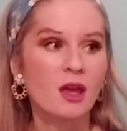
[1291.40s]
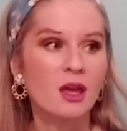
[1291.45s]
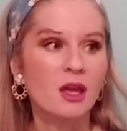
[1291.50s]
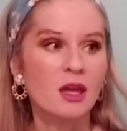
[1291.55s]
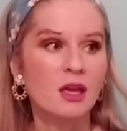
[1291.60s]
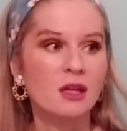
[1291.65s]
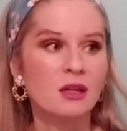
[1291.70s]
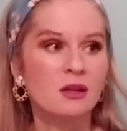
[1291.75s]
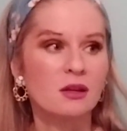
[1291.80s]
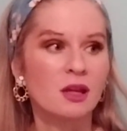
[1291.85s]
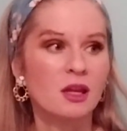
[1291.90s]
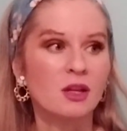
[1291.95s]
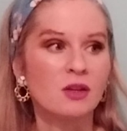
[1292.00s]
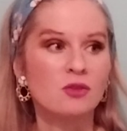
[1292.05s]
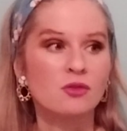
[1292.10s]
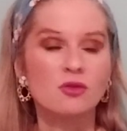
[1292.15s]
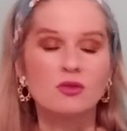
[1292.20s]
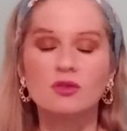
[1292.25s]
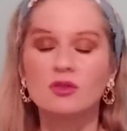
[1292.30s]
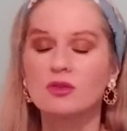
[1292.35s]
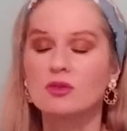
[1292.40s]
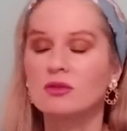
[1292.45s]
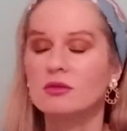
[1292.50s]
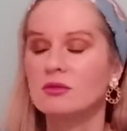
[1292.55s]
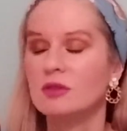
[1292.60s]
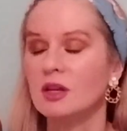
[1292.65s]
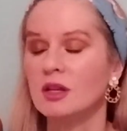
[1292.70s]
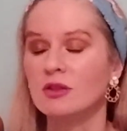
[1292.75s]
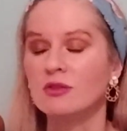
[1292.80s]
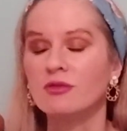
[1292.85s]
in in
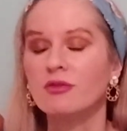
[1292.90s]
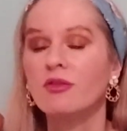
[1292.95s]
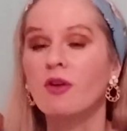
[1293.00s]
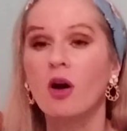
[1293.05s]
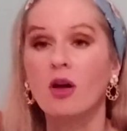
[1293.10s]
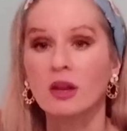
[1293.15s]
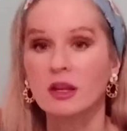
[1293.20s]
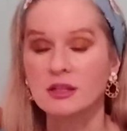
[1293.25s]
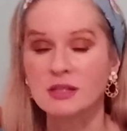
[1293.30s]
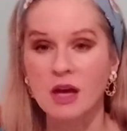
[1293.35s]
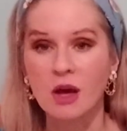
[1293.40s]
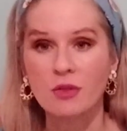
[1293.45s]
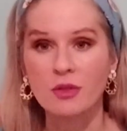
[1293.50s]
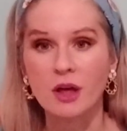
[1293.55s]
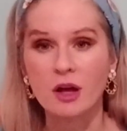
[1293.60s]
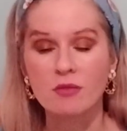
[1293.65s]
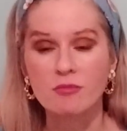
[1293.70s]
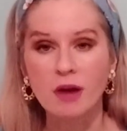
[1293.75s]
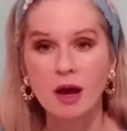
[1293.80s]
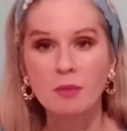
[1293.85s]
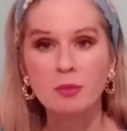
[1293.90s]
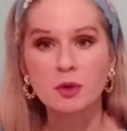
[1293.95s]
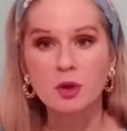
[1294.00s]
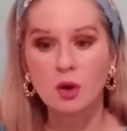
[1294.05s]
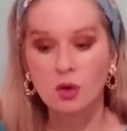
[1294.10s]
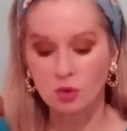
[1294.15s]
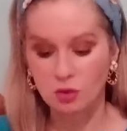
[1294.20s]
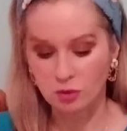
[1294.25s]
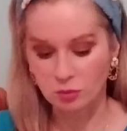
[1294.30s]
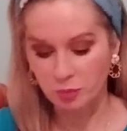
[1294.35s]
in falling down that rabbit
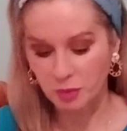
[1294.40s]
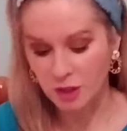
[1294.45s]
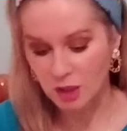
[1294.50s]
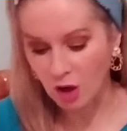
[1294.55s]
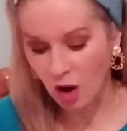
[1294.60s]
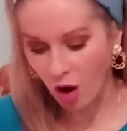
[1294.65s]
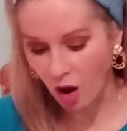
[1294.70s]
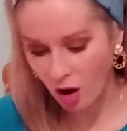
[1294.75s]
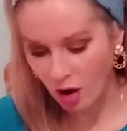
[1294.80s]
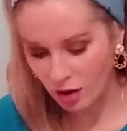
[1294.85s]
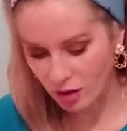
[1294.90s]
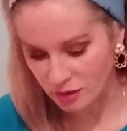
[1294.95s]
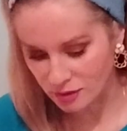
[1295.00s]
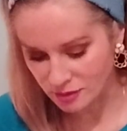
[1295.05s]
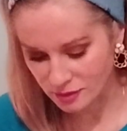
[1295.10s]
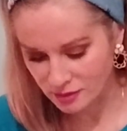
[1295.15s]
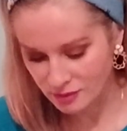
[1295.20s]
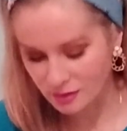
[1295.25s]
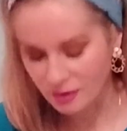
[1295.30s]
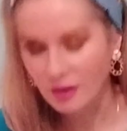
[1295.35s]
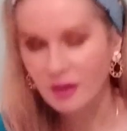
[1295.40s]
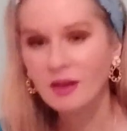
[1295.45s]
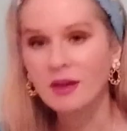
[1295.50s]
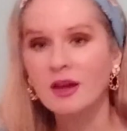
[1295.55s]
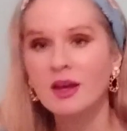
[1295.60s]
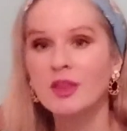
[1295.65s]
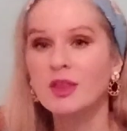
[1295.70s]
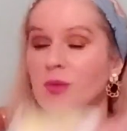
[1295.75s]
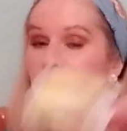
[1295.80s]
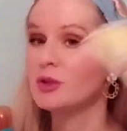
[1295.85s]
hole because
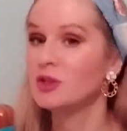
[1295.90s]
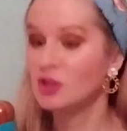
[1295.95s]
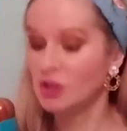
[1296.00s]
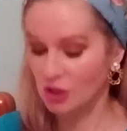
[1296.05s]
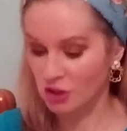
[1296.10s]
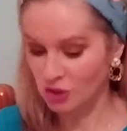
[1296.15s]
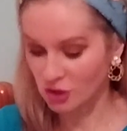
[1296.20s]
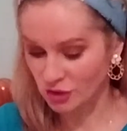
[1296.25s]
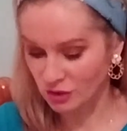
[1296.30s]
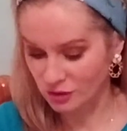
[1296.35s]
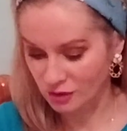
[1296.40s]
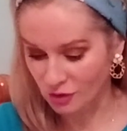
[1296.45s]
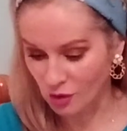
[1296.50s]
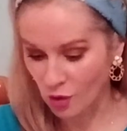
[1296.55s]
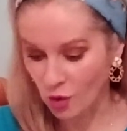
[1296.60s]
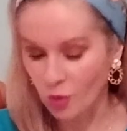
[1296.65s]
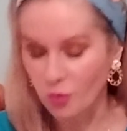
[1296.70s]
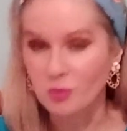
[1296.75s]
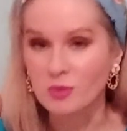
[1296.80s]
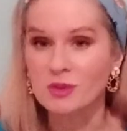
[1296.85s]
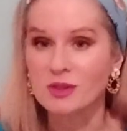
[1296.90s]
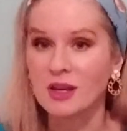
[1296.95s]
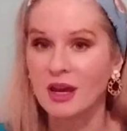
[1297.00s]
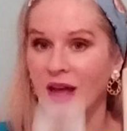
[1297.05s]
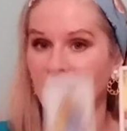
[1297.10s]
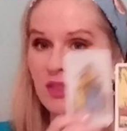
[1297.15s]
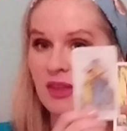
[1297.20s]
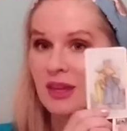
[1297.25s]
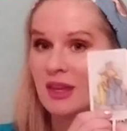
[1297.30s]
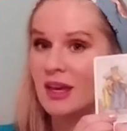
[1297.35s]
the magician comes
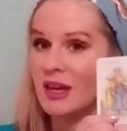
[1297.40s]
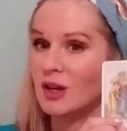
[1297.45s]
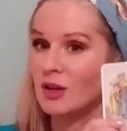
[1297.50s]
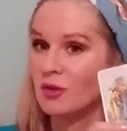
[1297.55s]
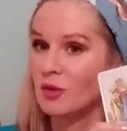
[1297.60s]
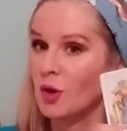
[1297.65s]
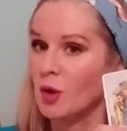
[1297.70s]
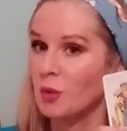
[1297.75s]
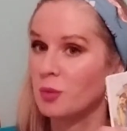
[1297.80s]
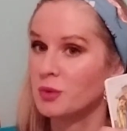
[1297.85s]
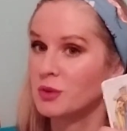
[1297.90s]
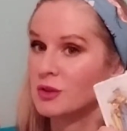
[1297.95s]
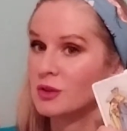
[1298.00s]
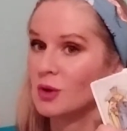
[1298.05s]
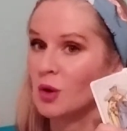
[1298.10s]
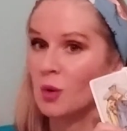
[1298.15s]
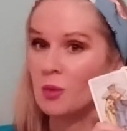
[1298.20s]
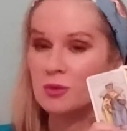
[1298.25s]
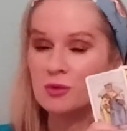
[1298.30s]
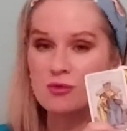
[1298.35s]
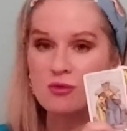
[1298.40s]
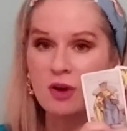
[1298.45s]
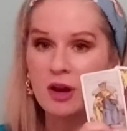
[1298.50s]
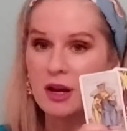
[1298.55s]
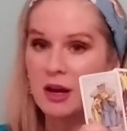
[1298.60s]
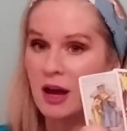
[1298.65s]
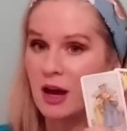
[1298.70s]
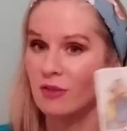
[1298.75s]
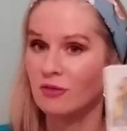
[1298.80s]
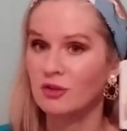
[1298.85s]
and the king of cups comes
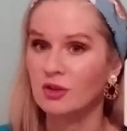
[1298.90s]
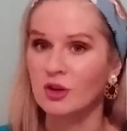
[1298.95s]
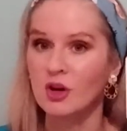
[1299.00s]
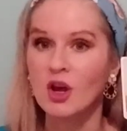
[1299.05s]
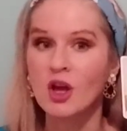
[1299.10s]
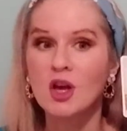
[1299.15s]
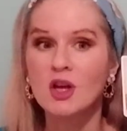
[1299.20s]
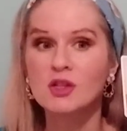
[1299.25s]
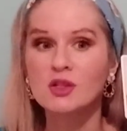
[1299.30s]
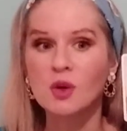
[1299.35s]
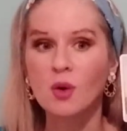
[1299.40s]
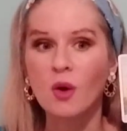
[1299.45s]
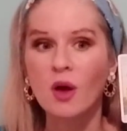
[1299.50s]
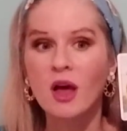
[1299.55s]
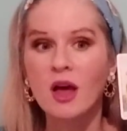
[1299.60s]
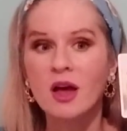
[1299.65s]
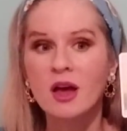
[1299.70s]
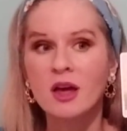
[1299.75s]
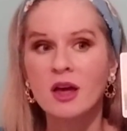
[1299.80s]
right after so